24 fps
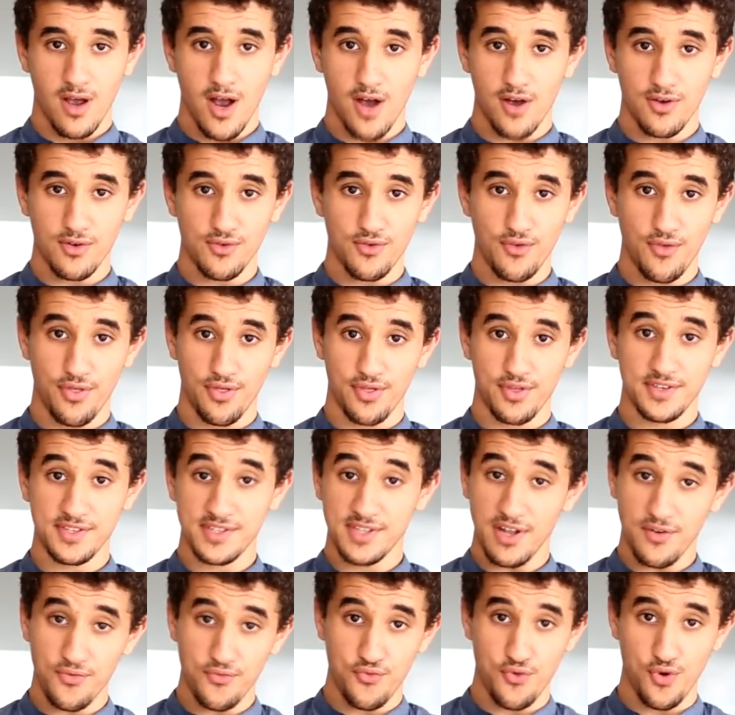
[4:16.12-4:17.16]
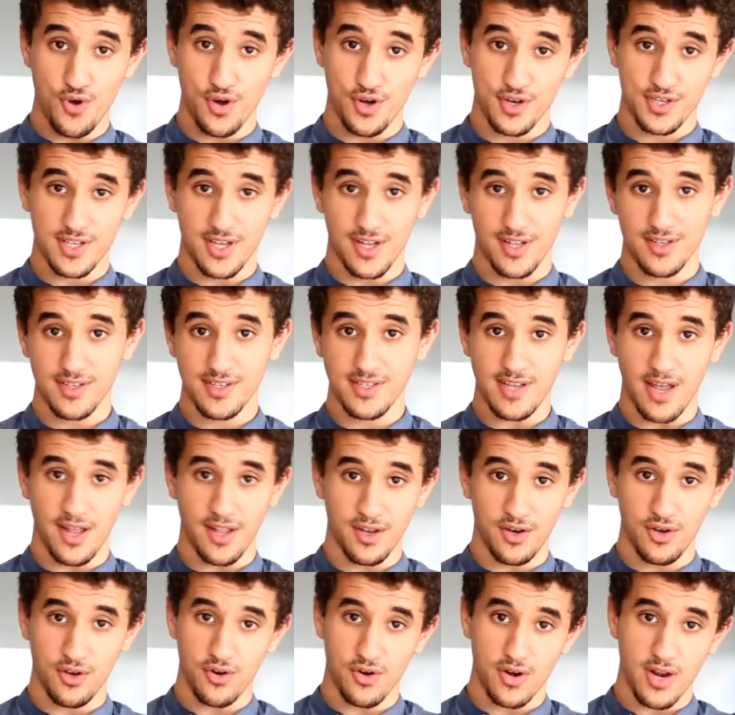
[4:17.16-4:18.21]
how stuff works
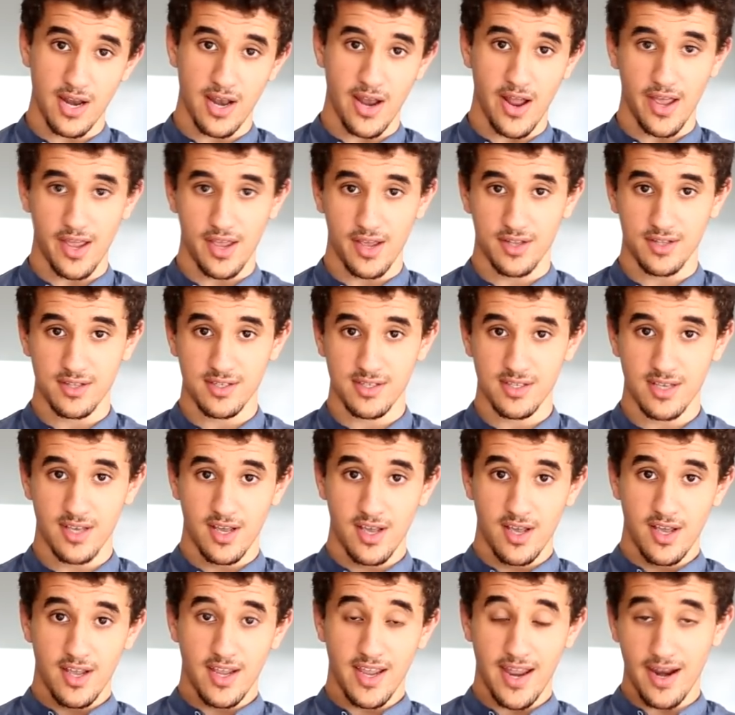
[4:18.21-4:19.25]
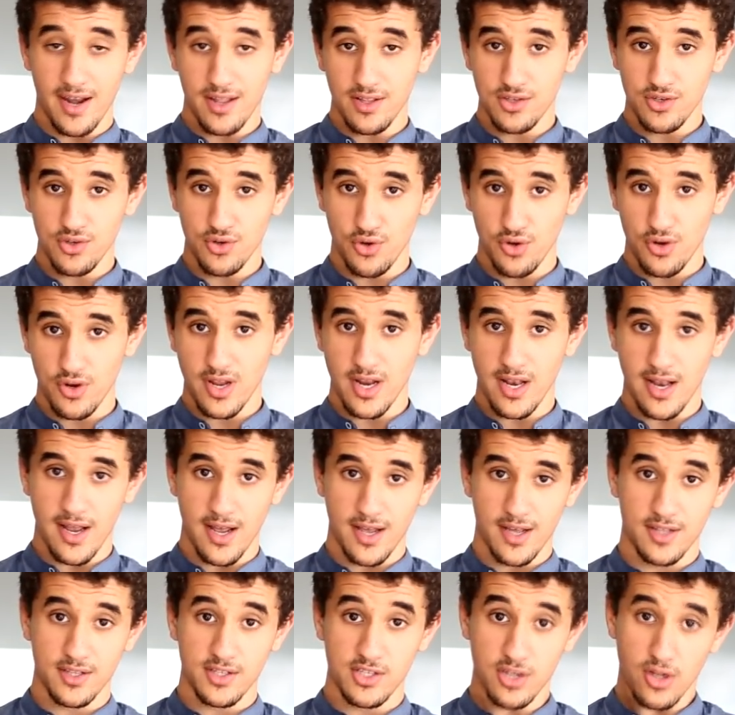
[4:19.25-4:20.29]
understanding your clients getting to know your
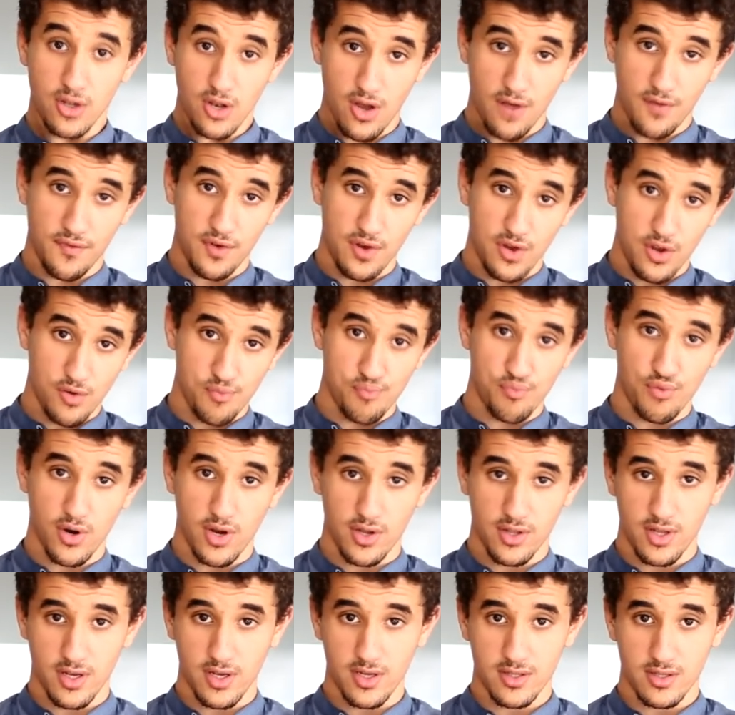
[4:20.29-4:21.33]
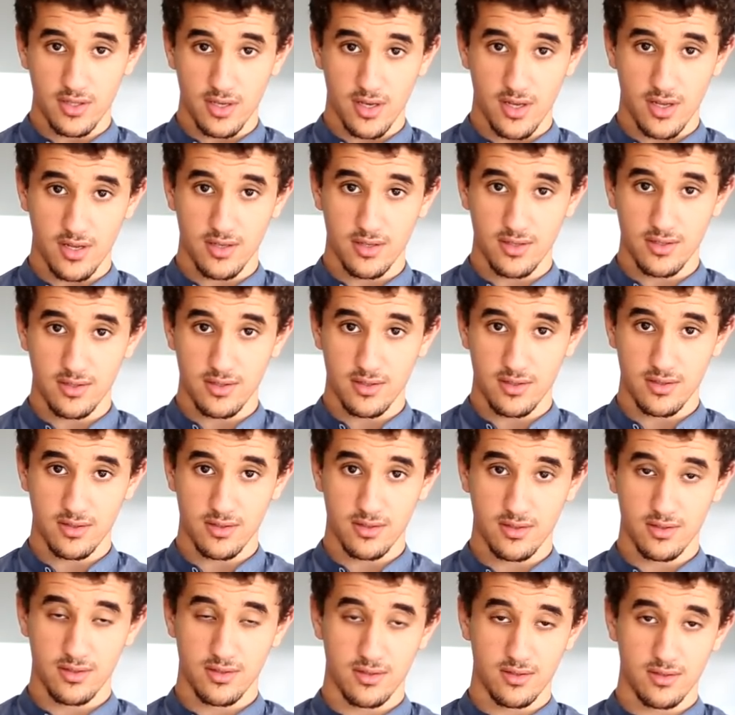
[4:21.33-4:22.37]
clients loving your product and
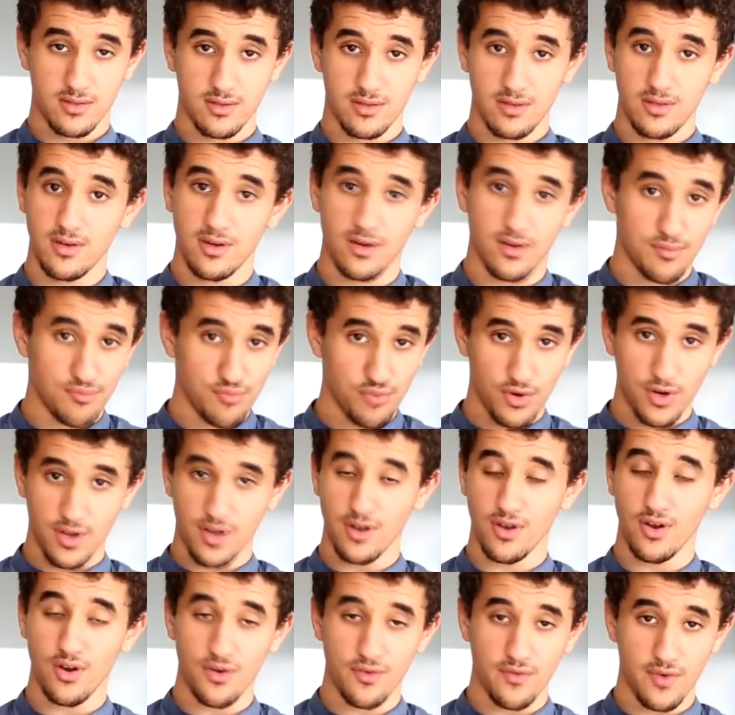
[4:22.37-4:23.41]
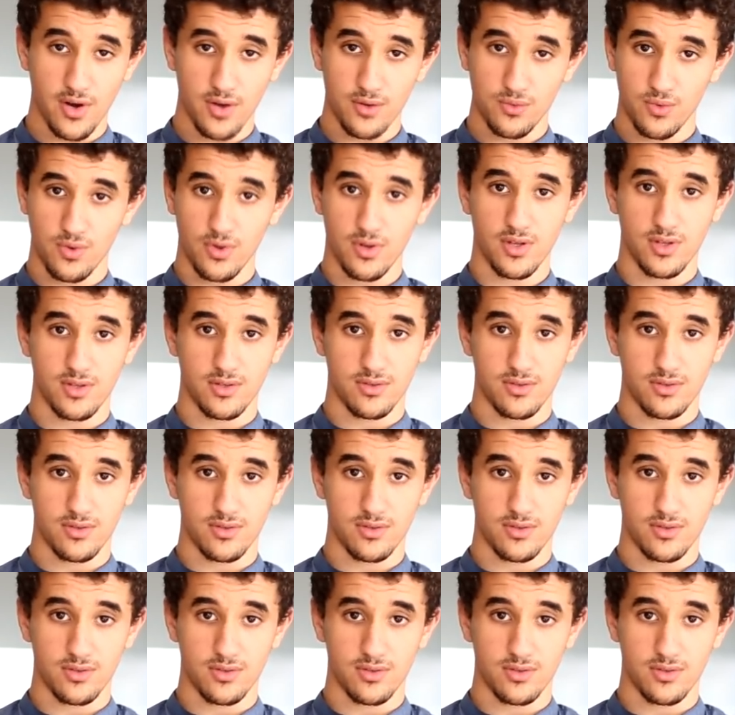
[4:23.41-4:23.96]
you know putting a lot of hard work